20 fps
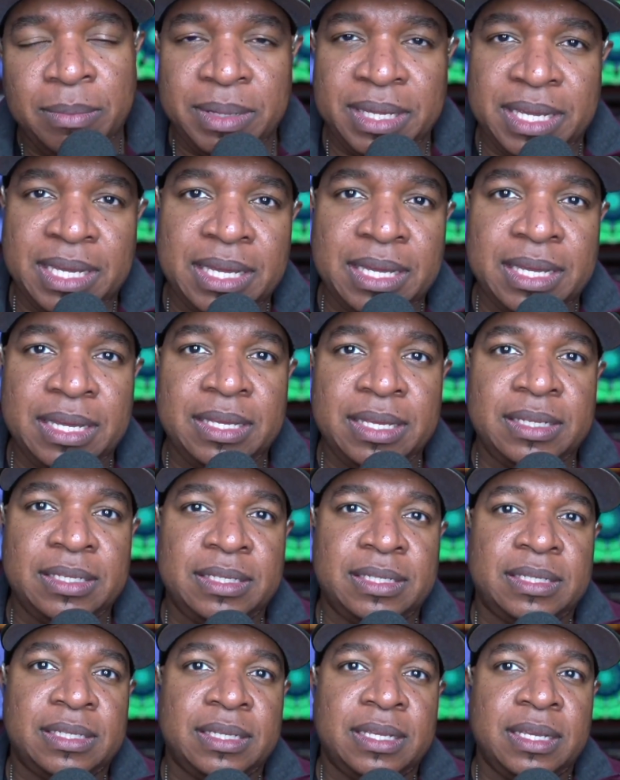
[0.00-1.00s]

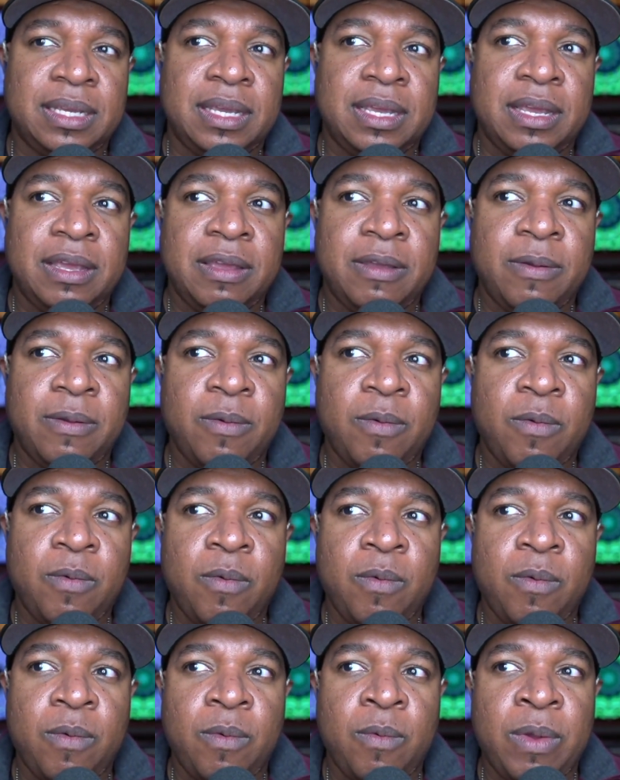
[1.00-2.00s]
because
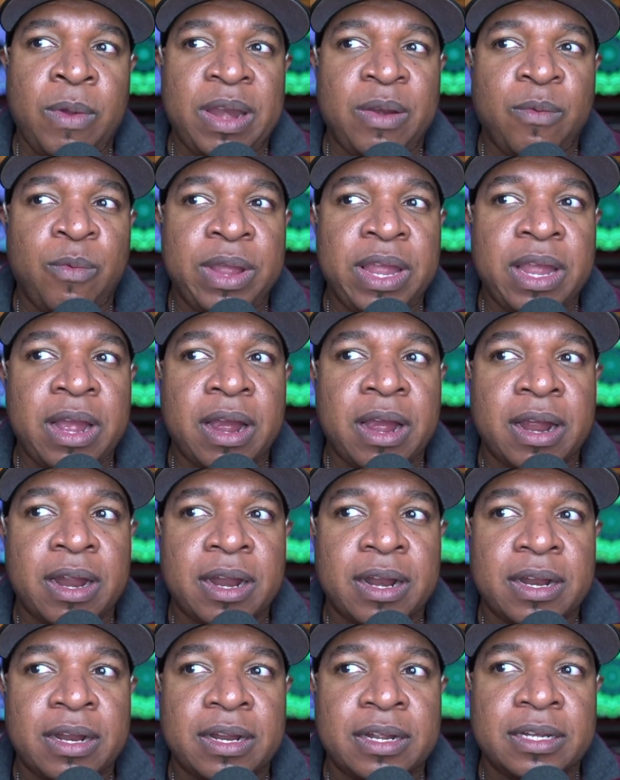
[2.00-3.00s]
when we
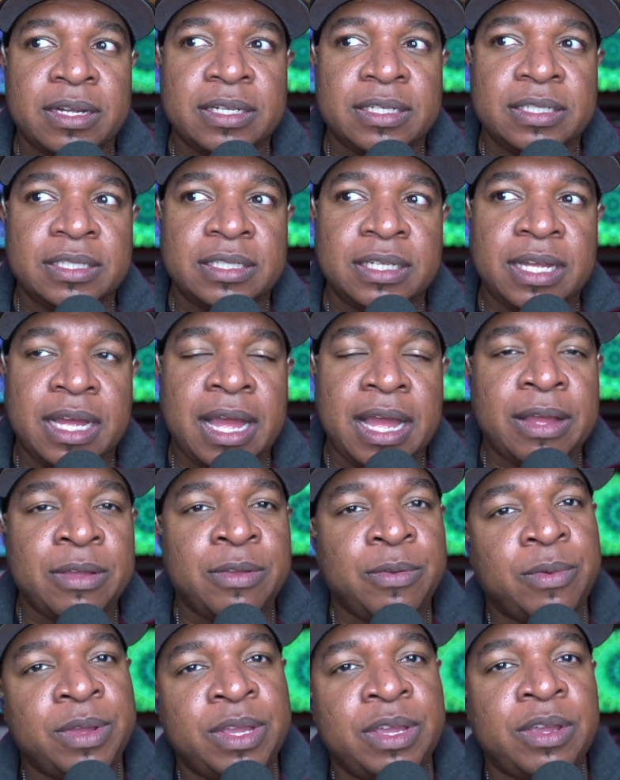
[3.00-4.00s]
are,
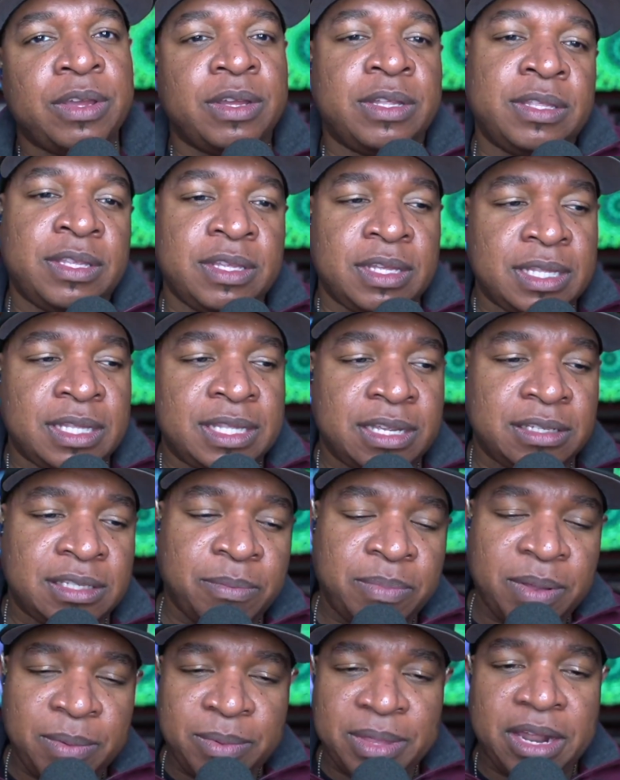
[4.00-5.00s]
there's
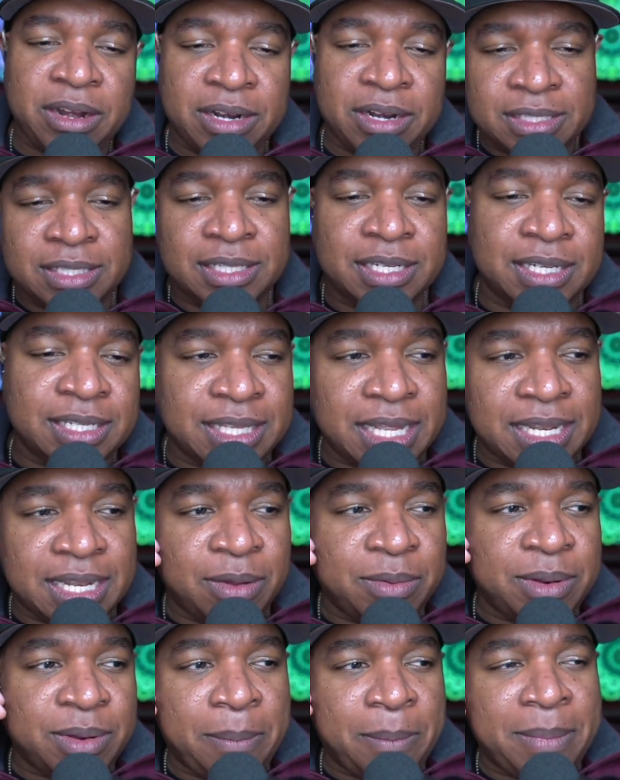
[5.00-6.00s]
some people that are listening to this
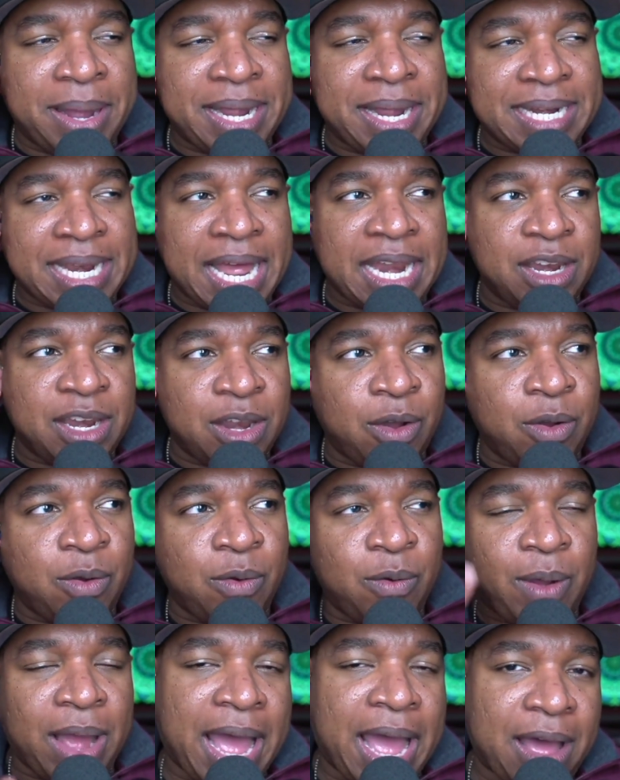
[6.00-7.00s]
that might not
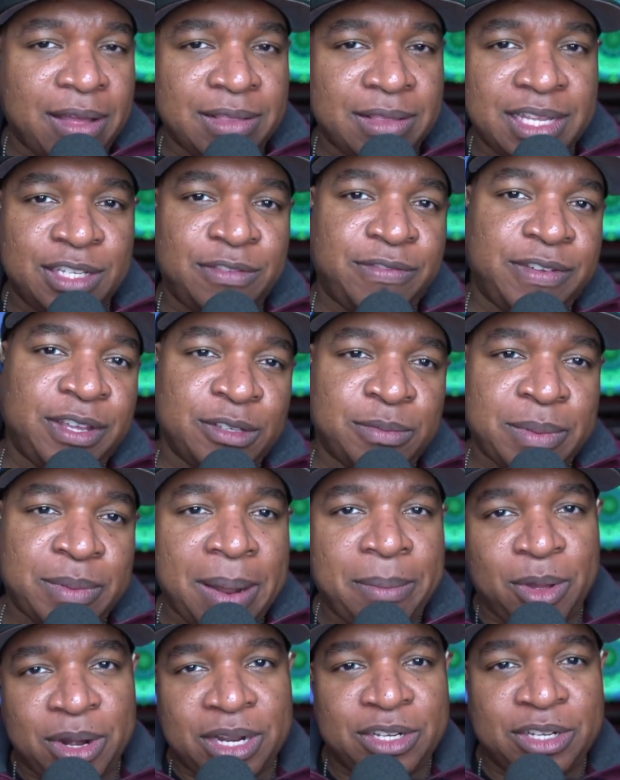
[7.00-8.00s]
know how this feels, but I'm going to